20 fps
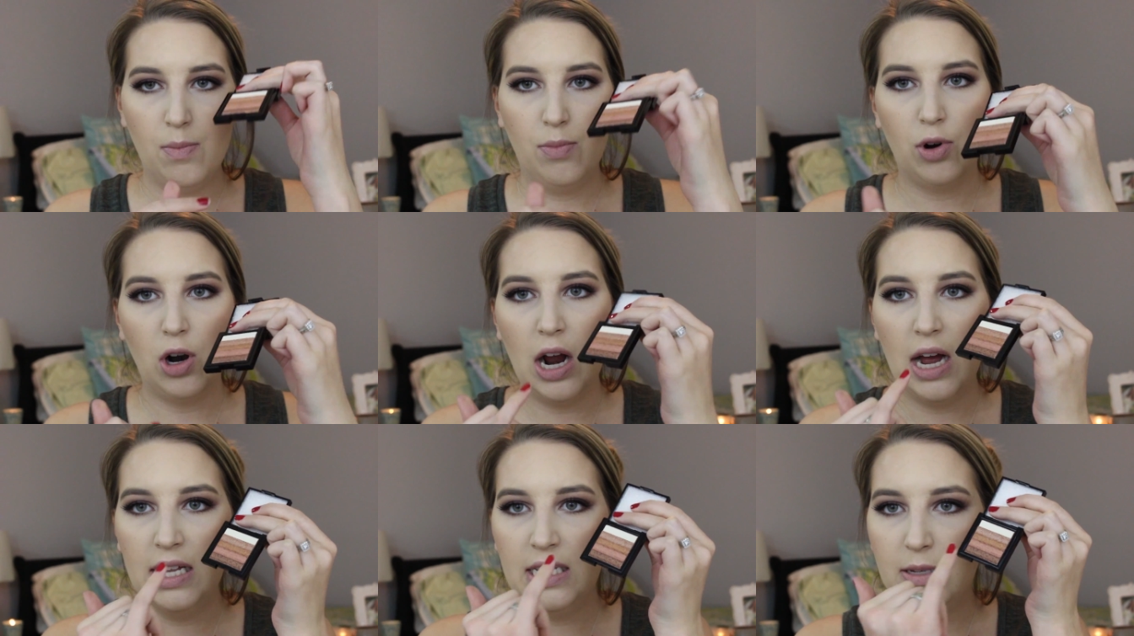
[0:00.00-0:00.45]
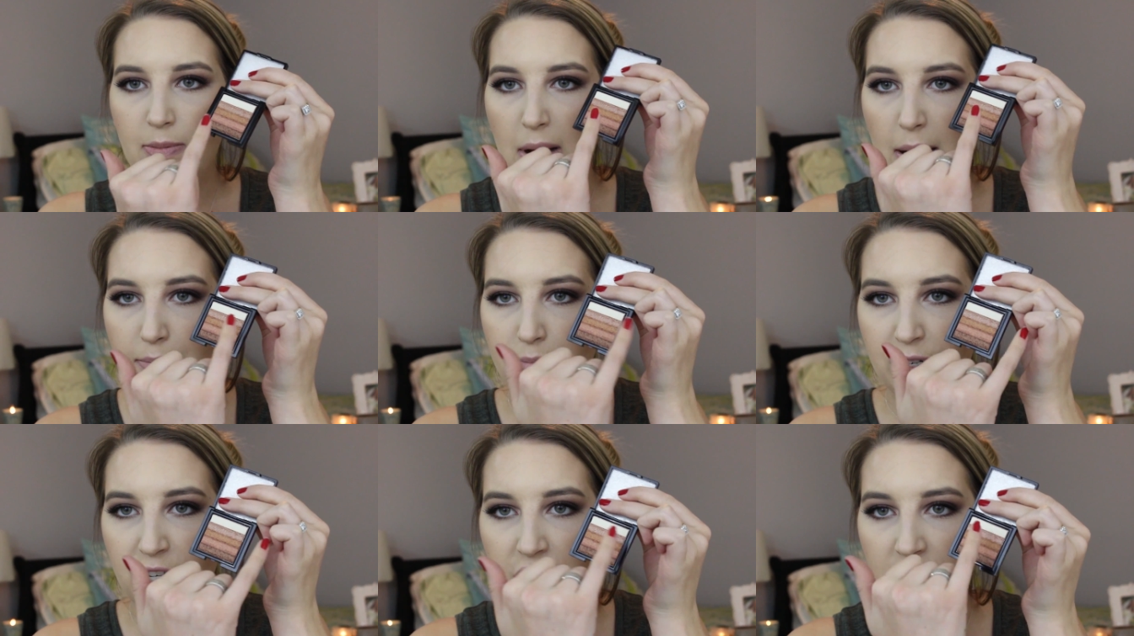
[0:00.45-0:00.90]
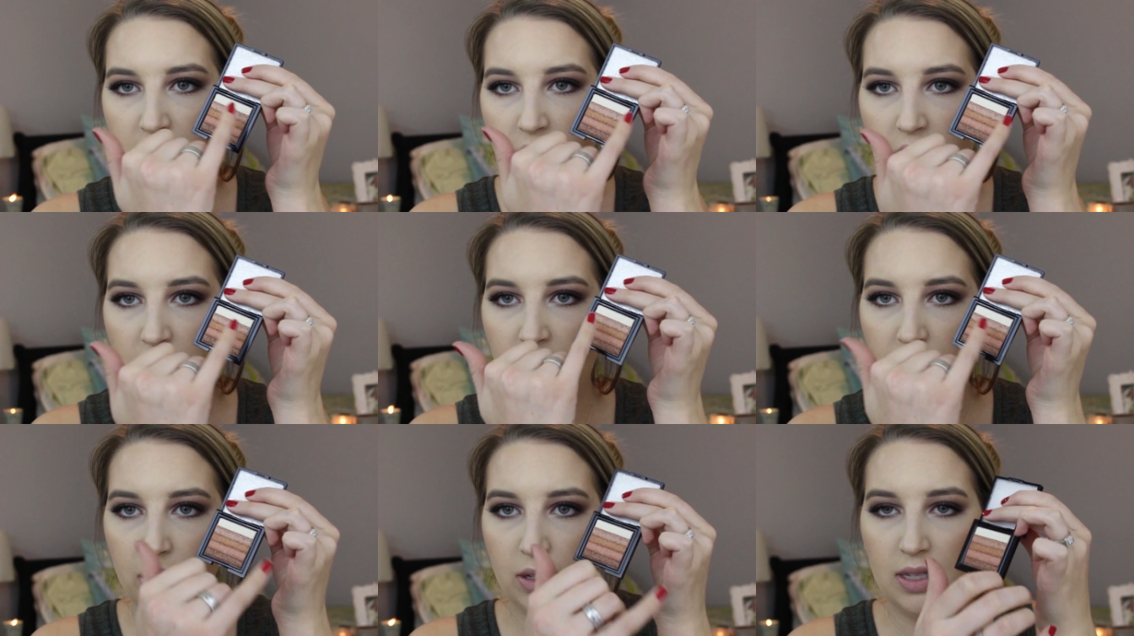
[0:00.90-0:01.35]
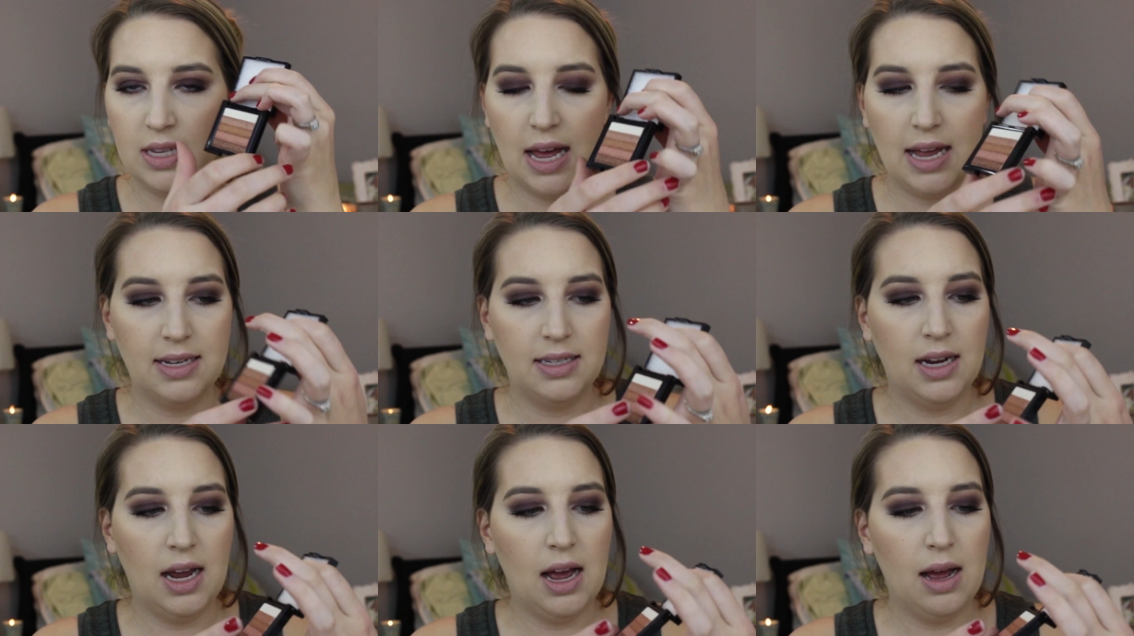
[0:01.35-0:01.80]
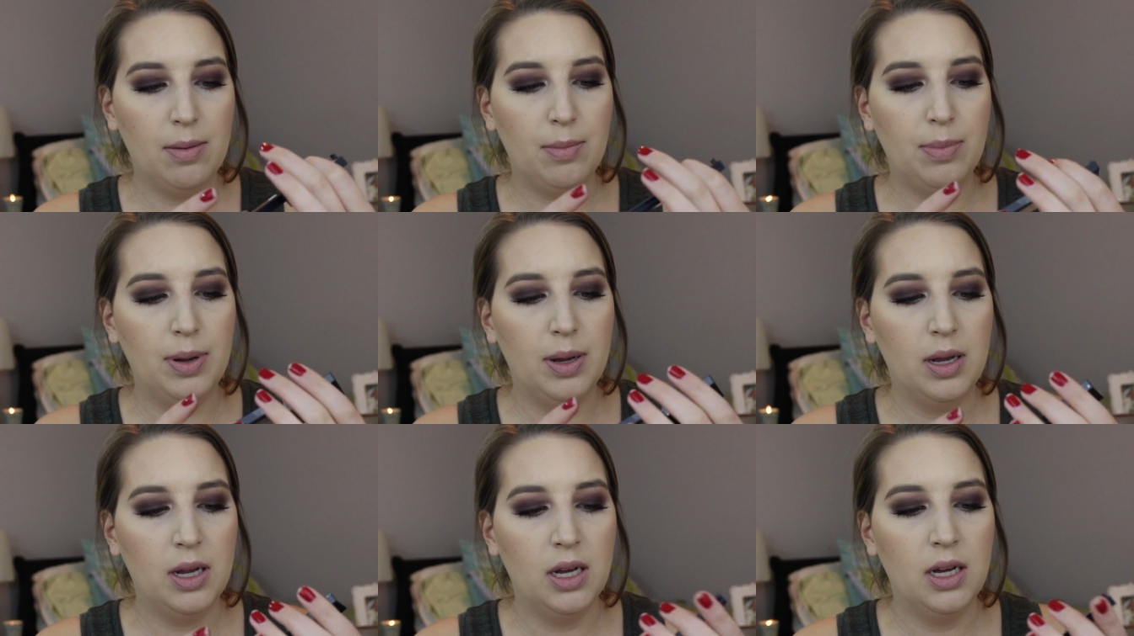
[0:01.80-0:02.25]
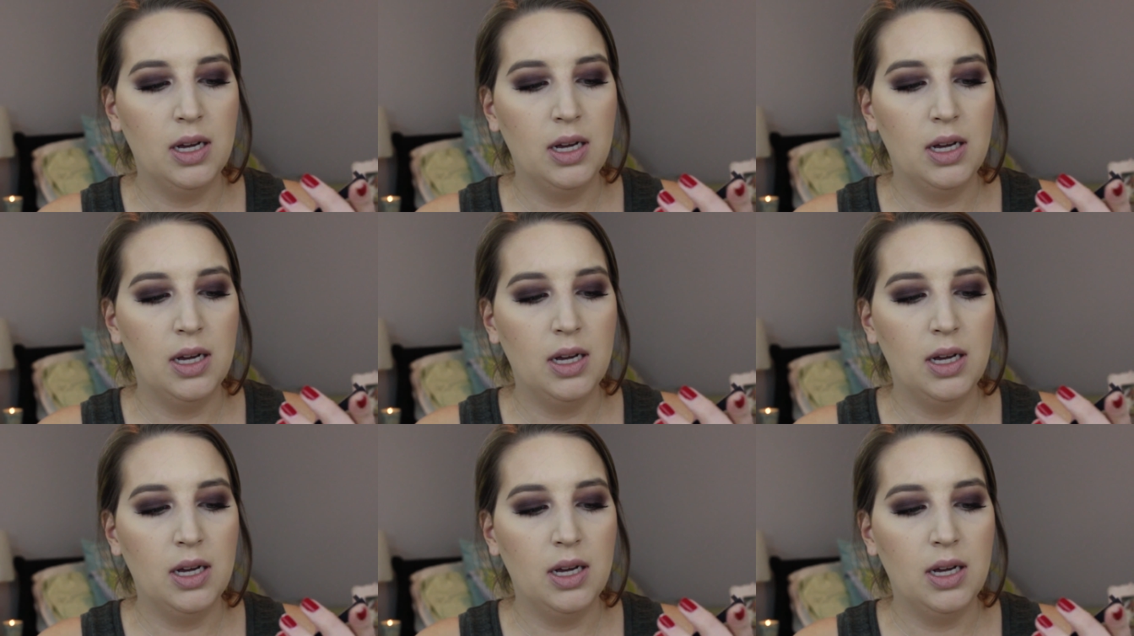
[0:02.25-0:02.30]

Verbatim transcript: Bronze, but I'm just gonna use that top